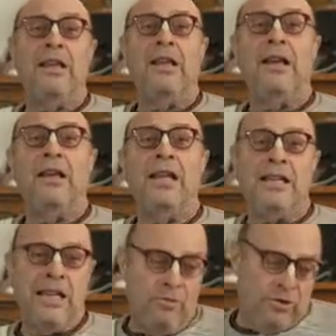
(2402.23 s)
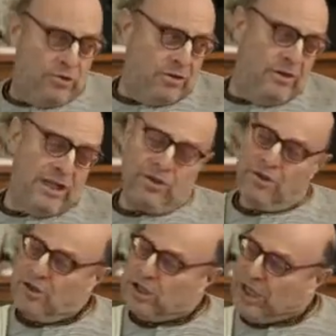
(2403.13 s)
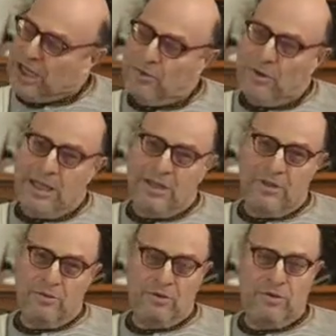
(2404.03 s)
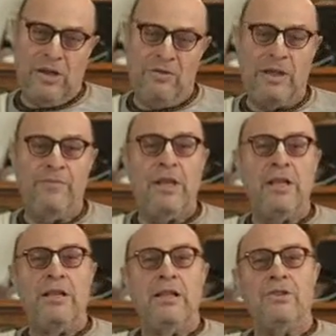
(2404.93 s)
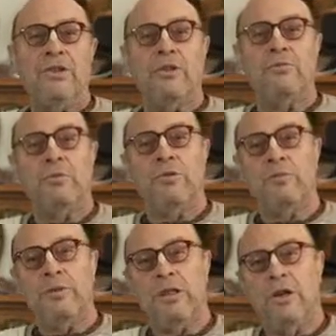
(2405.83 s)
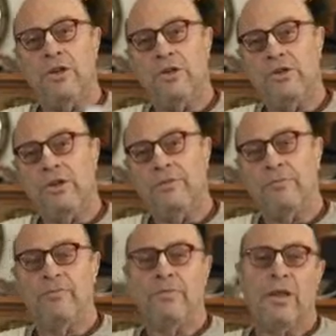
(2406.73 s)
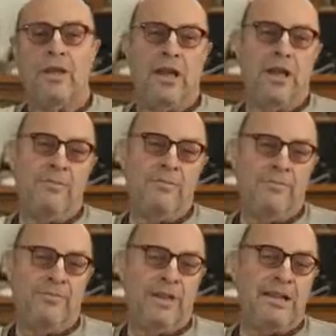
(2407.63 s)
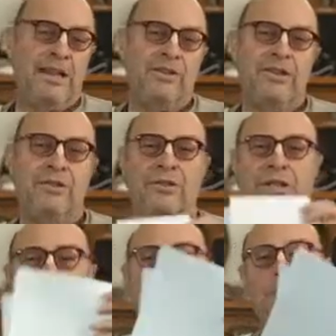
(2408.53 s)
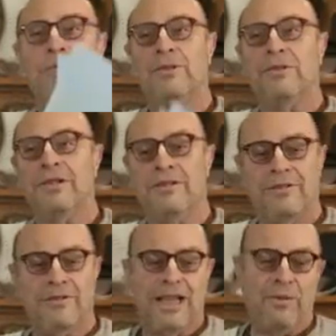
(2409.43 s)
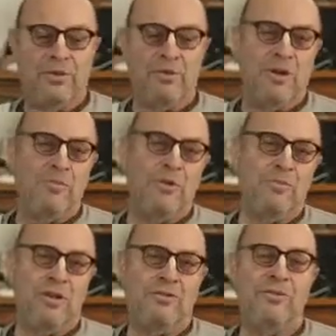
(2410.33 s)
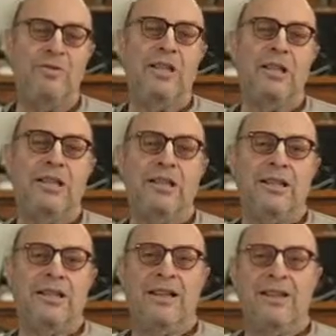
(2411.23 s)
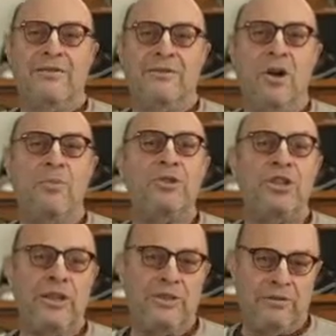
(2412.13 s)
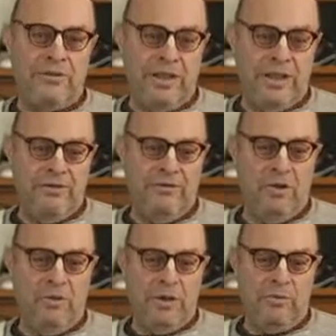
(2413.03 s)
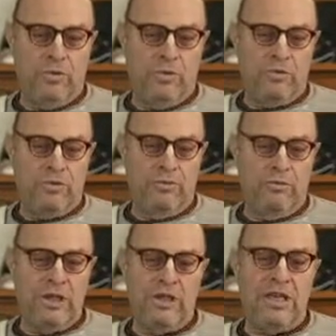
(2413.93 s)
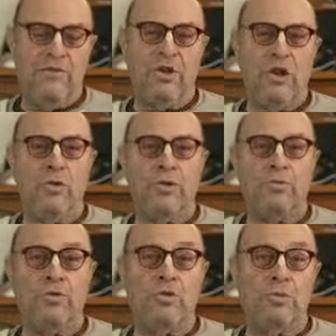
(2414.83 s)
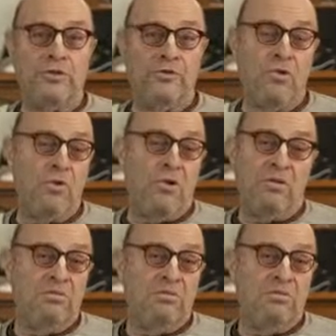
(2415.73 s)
And he would sort of like turn his head away as he was driving so that we wouldn't be noticed. And that's a good example that comes to my memory of obsessively following the rules. We didn't even know what the rule was for,